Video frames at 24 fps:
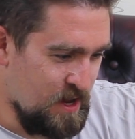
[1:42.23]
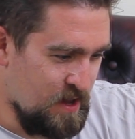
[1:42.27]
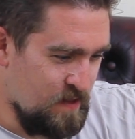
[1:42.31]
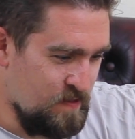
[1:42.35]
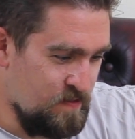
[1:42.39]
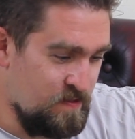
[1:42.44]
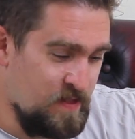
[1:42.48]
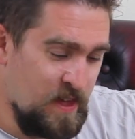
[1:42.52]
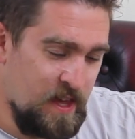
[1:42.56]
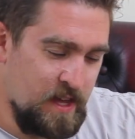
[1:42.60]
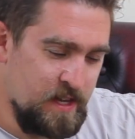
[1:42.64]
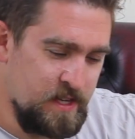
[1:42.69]

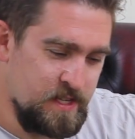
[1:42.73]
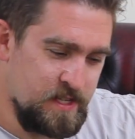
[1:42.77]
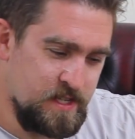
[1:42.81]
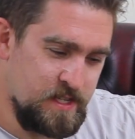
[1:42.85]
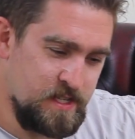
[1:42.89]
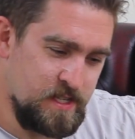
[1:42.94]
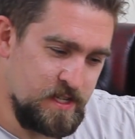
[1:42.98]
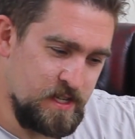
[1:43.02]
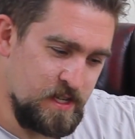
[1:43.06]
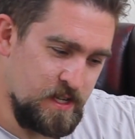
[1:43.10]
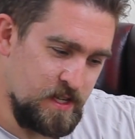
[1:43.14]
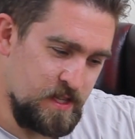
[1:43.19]

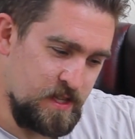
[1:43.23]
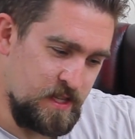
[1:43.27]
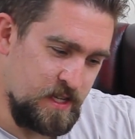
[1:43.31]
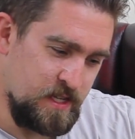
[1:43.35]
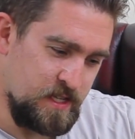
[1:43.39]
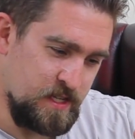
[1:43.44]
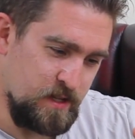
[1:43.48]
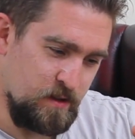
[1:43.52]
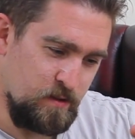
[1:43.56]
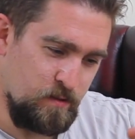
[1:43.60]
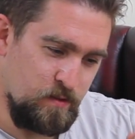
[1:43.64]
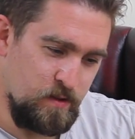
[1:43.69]
this
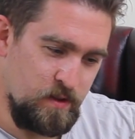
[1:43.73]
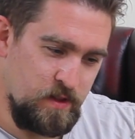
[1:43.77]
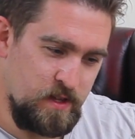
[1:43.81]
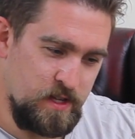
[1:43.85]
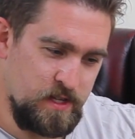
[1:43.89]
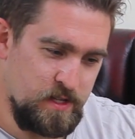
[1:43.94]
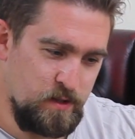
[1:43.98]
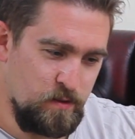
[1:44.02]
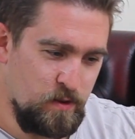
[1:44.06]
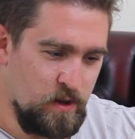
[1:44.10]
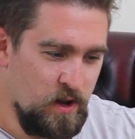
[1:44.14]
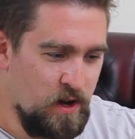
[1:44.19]
little
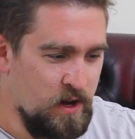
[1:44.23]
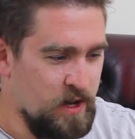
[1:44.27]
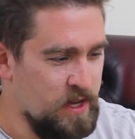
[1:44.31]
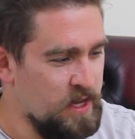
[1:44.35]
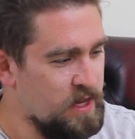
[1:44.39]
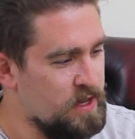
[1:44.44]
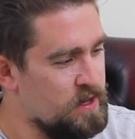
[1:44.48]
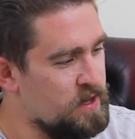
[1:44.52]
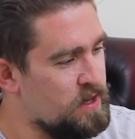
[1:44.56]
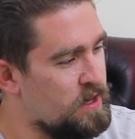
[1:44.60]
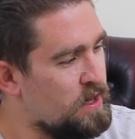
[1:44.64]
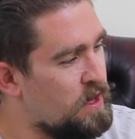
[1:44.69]
guy,
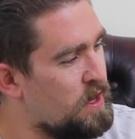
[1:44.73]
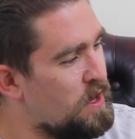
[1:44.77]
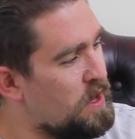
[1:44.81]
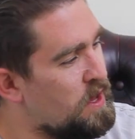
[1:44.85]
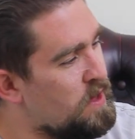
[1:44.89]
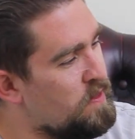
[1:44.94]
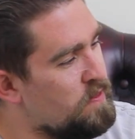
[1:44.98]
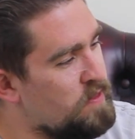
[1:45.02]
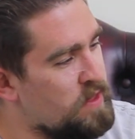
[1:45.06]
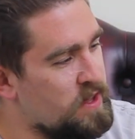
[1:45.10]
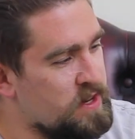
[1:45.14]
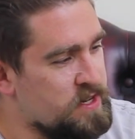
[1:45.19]

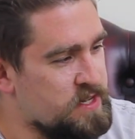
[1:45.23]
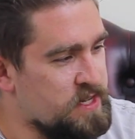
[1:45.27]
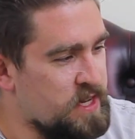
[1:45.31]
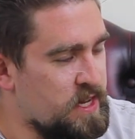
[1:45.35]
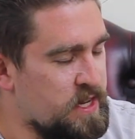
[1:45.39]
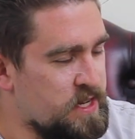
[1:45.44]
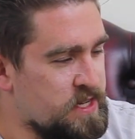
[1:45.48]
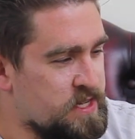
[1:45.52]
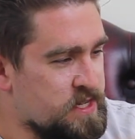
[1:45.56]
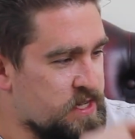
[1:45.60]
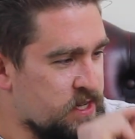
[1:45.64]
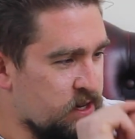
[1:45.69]
this
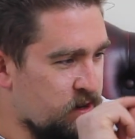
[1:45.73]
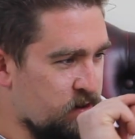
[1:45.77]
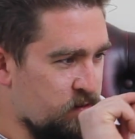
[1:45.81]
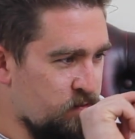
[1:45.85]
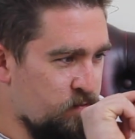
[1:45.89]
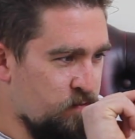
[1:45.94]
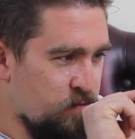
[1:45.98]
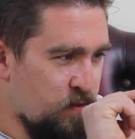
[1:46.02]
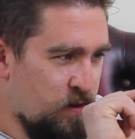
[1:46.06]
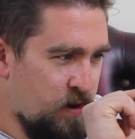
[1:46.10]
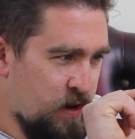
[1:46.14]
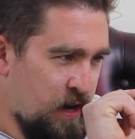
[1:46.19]
is
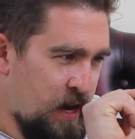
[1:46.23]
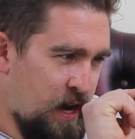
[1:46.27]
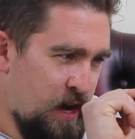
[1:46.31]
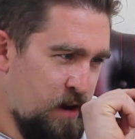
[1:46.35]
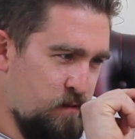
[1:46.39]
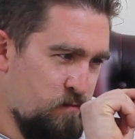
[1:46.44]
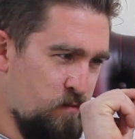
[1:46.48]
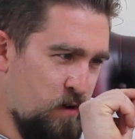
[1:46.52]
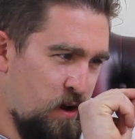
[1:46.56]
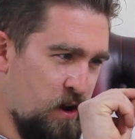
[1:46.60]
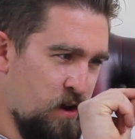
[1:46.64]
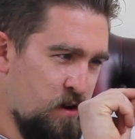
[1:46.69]

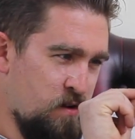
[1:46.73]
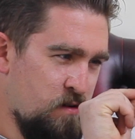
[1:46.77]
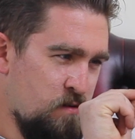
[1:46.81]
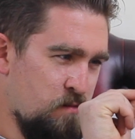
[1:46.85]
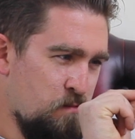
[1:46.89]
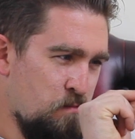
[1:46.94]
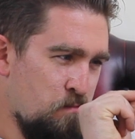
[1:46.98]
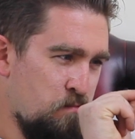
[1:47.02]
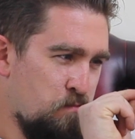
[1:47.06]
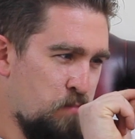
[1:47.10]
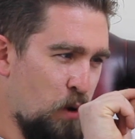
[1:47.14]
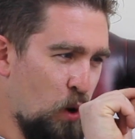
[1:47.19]
handwritten
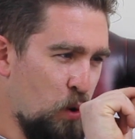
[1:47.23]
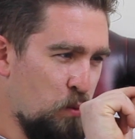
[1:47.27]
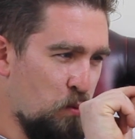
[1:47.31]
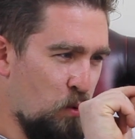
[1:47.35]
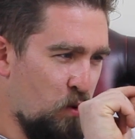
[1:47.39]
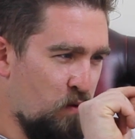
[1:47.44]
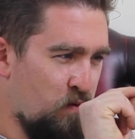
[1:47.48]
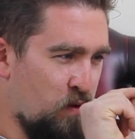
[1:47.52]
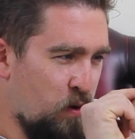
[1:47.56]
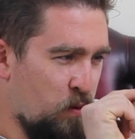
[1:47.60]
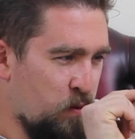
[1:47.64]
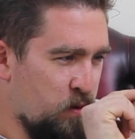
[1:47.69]

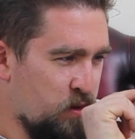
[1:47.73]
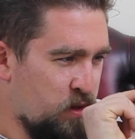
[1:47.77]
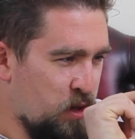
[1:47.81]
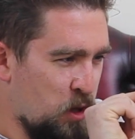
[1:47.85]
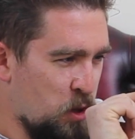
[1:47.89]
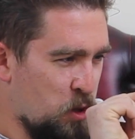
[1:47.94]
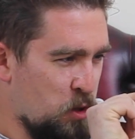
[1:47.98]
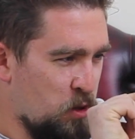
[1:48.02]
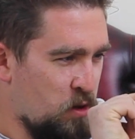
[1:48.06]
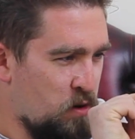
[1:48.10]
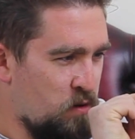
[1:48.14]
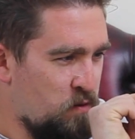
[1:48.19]
Bowmore Vault
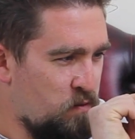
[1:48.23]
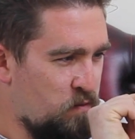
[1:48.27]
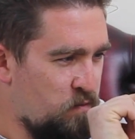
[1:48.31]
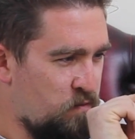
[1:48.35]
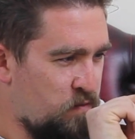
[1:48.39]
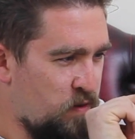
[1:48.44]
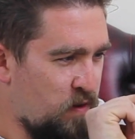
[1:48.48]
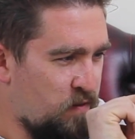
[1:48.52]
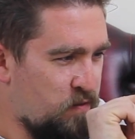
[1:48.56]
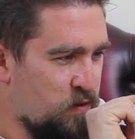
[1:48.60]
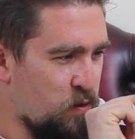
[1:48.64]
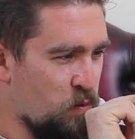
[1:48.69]
Edition,
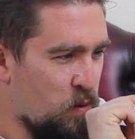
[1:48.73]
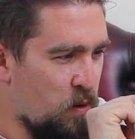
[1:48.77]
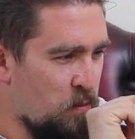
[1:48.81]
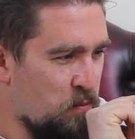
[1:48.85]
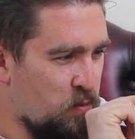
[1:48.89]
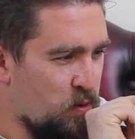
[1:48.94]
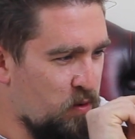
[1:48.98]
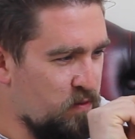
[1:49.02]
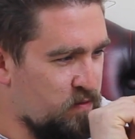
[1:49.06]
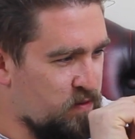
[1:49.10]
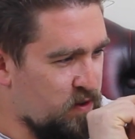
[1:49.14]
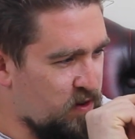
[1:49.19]

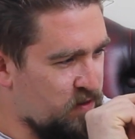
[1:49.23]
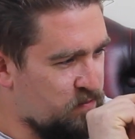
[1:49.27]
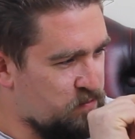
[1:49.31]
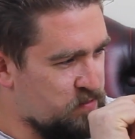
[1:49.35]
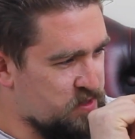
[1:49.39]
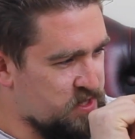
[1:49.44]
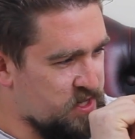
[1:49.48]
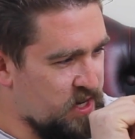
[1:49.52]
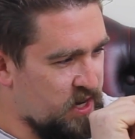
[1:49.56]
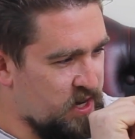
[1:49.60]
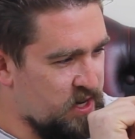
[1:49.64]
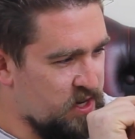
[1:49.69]

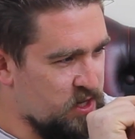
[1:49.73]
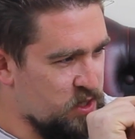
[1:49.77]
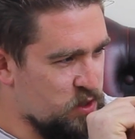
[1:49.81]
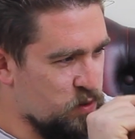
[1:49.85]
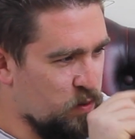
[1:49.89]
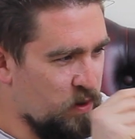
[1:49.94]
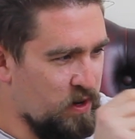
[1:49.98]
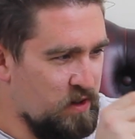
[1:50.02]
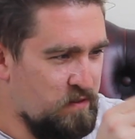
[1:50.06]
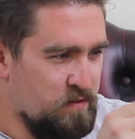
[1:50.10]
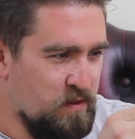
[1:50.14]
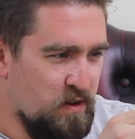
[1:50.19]
51.5%,
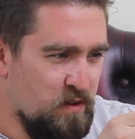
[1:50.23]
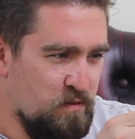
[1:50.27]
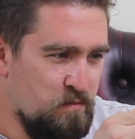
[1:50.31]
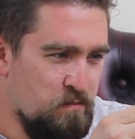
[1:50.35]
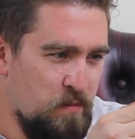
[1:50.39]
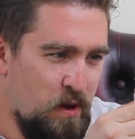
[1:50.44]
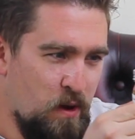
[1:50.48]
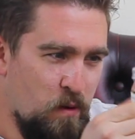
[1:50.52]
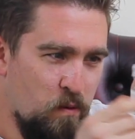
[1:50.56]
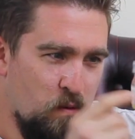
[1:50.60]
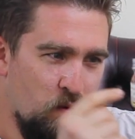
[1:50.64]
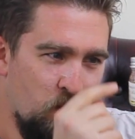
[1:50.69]

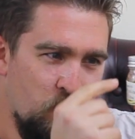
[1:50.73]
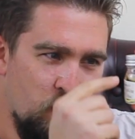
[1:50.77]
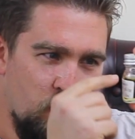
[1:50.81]
25ml.